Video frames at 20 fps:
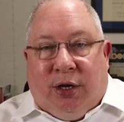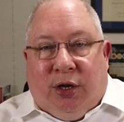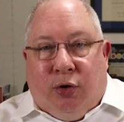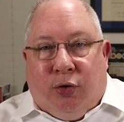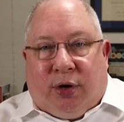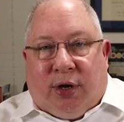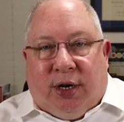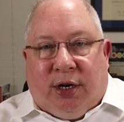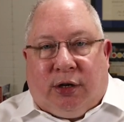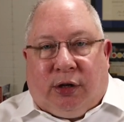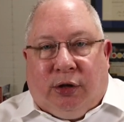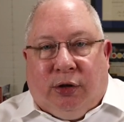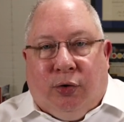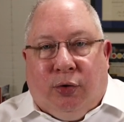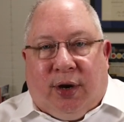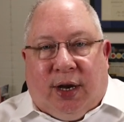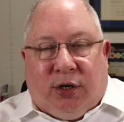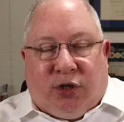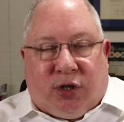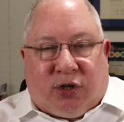You can
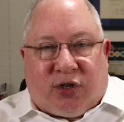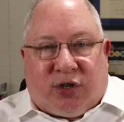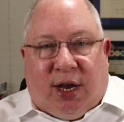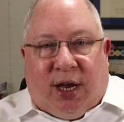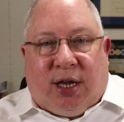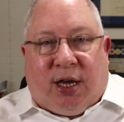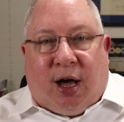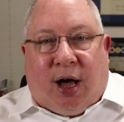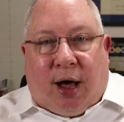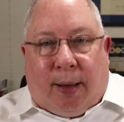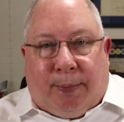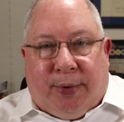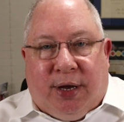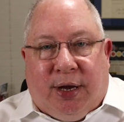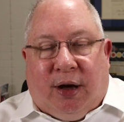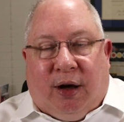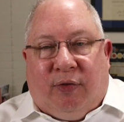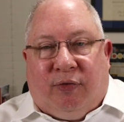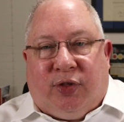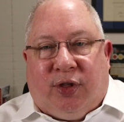include just a
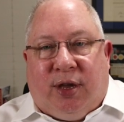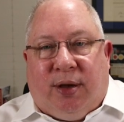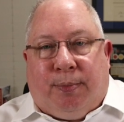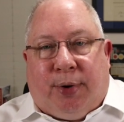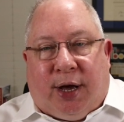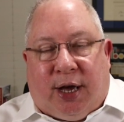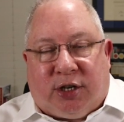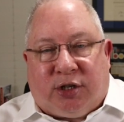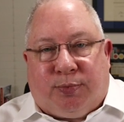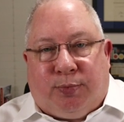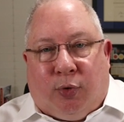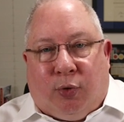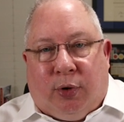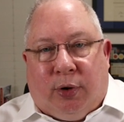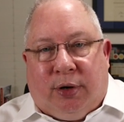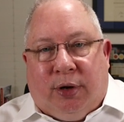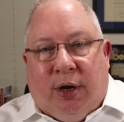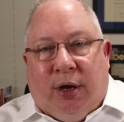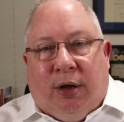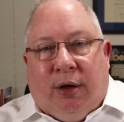copy of the
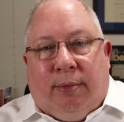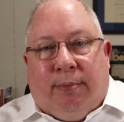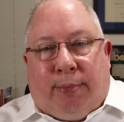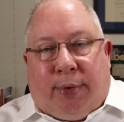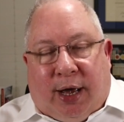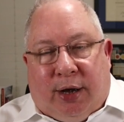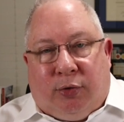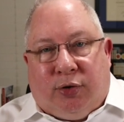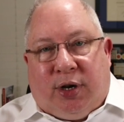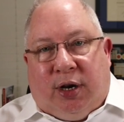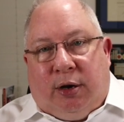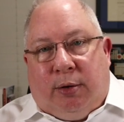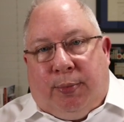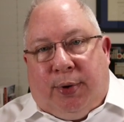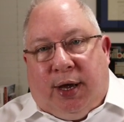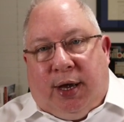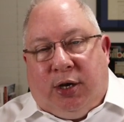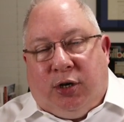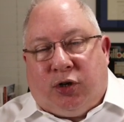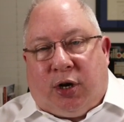passport biodata
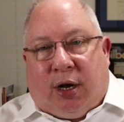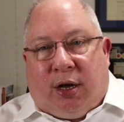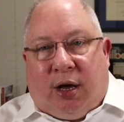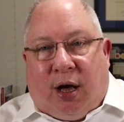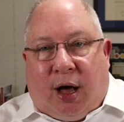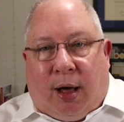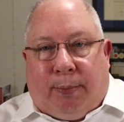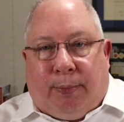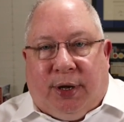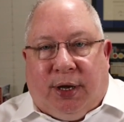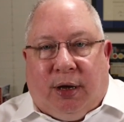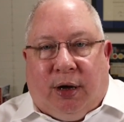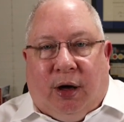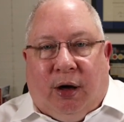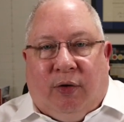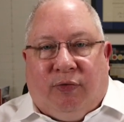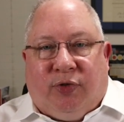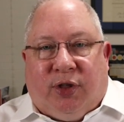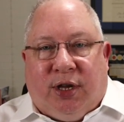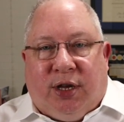page, a copy
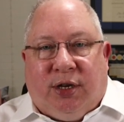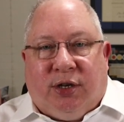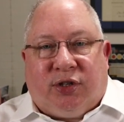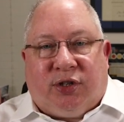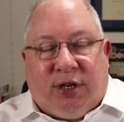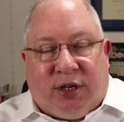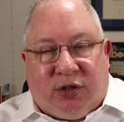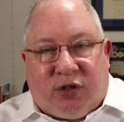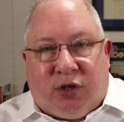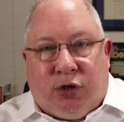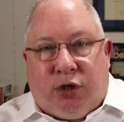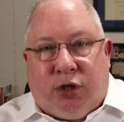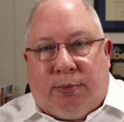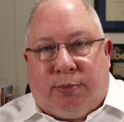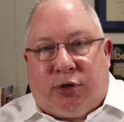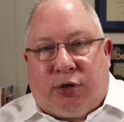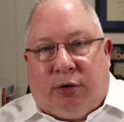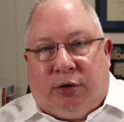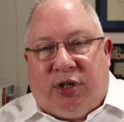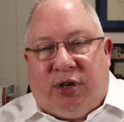of the
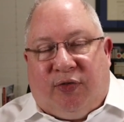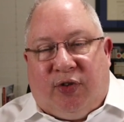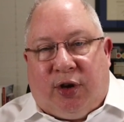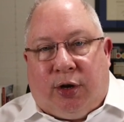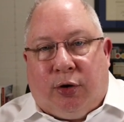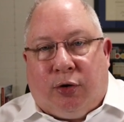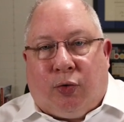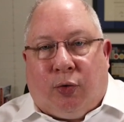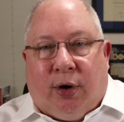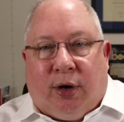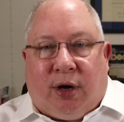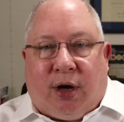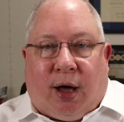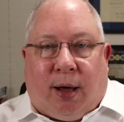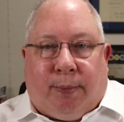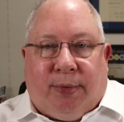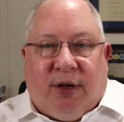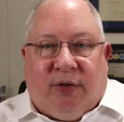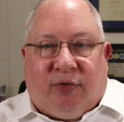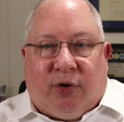citizenship certificate, or a
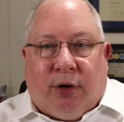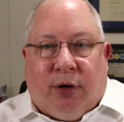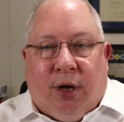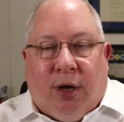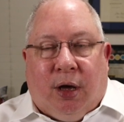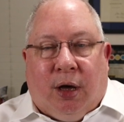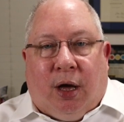copy of a